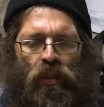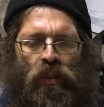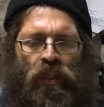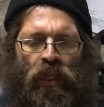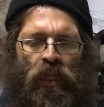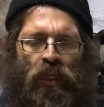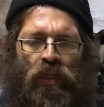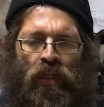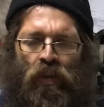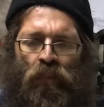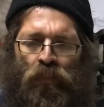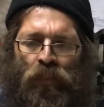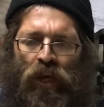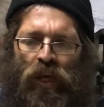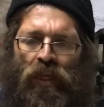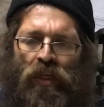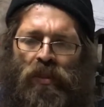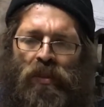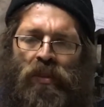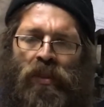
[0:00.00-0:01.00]
getting a
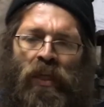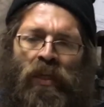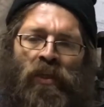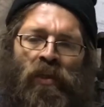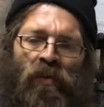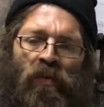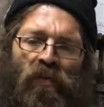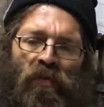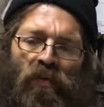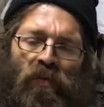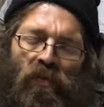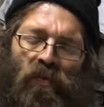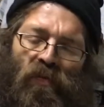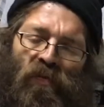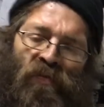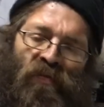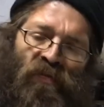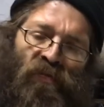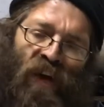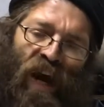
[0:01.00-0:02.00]
paste on your
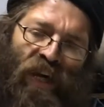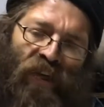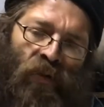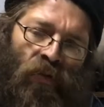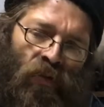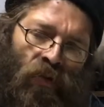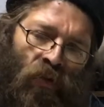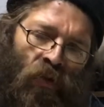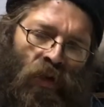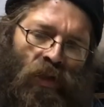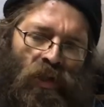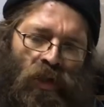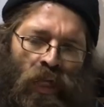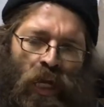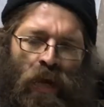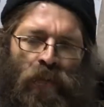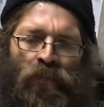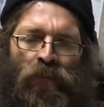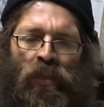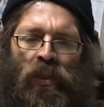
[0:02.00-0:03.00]
finer grit
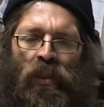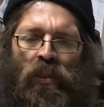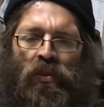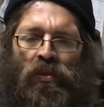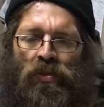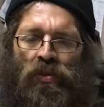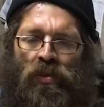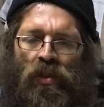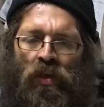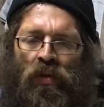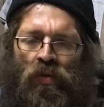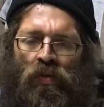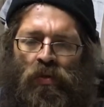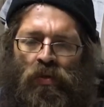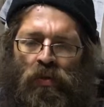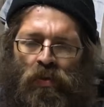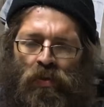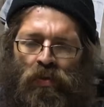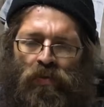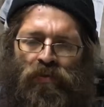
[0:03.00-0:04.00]
Japanese
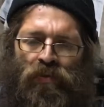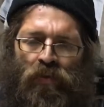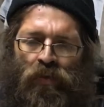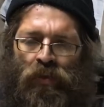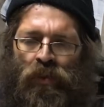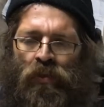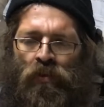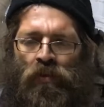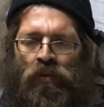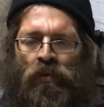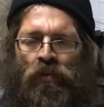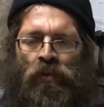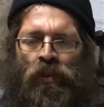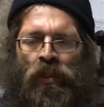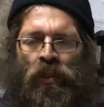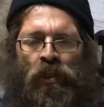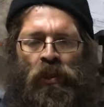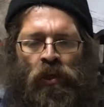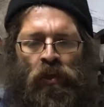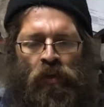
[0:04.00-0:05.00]
stones for when you're
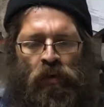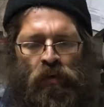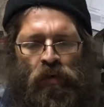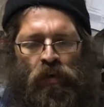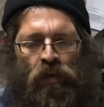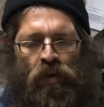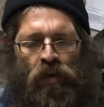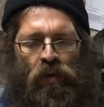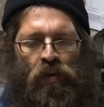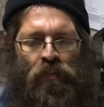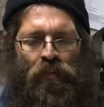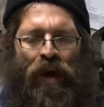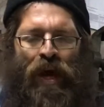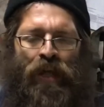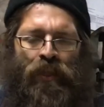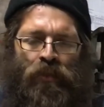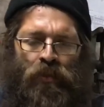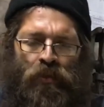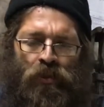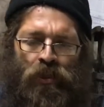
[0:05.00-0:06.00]
doing your
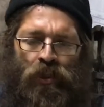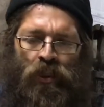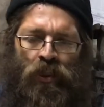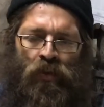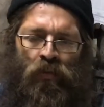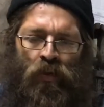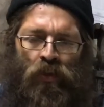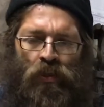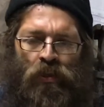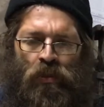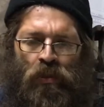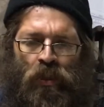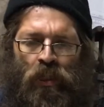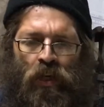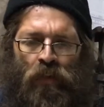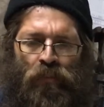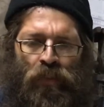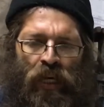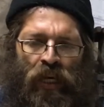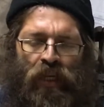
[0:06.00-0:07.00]
polishing. Once you
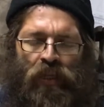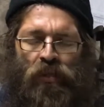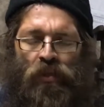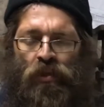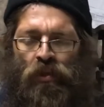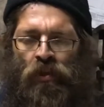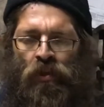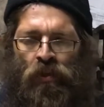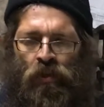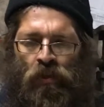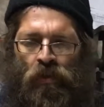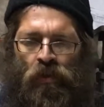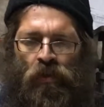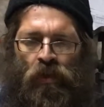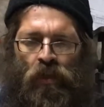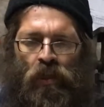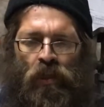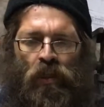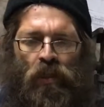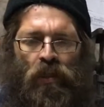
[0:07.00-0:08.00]
get past your,
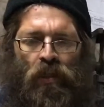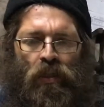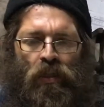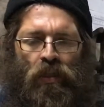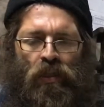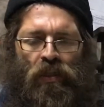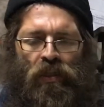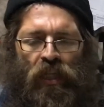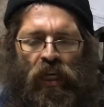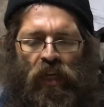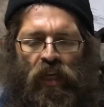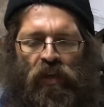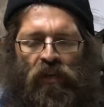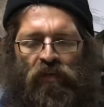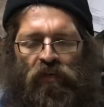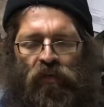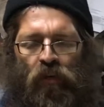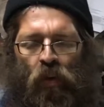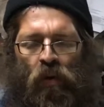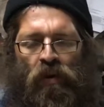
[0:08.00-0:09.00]
say,
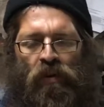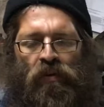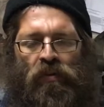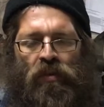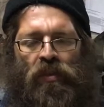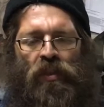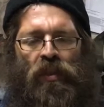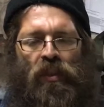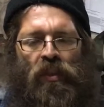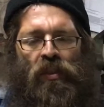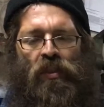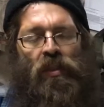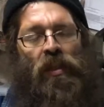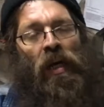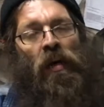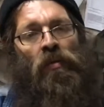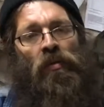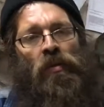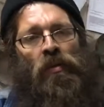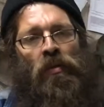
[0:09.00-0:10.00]
4,000 or
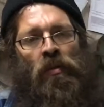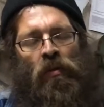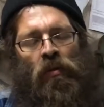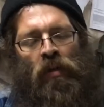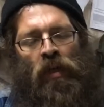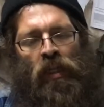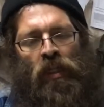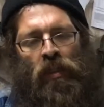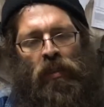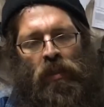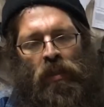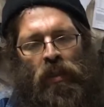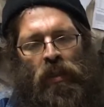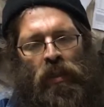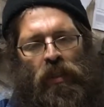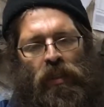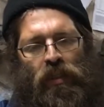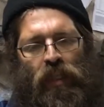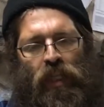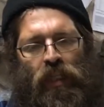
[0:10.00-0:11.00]
6,000 grit,
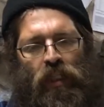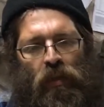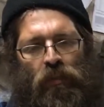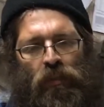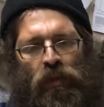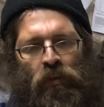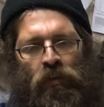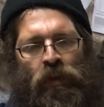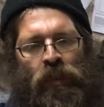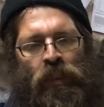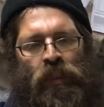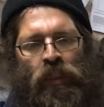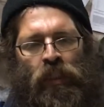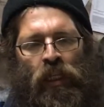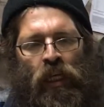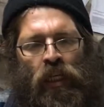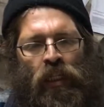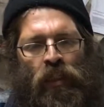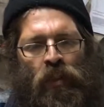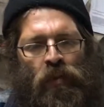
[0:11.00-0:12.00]
they can be really
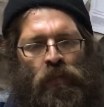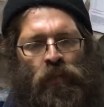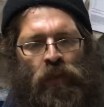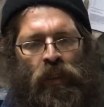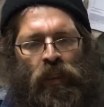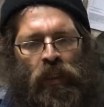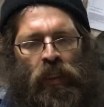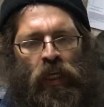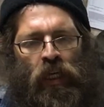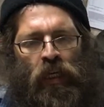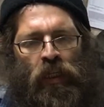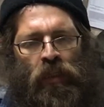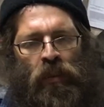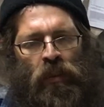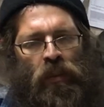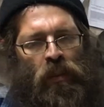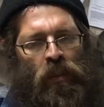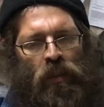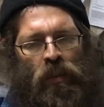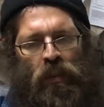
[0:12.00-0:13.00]
nice, but again,
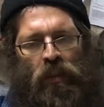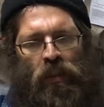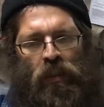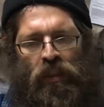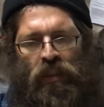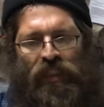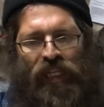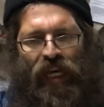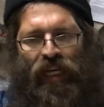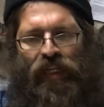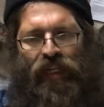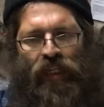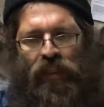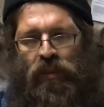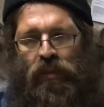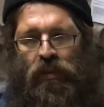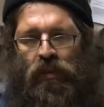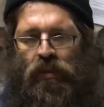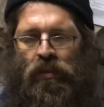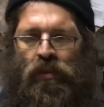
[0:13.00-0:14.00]
not
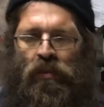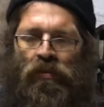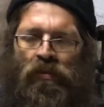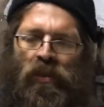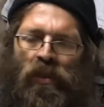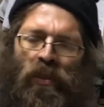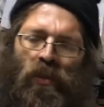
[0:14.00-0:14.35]
necessary.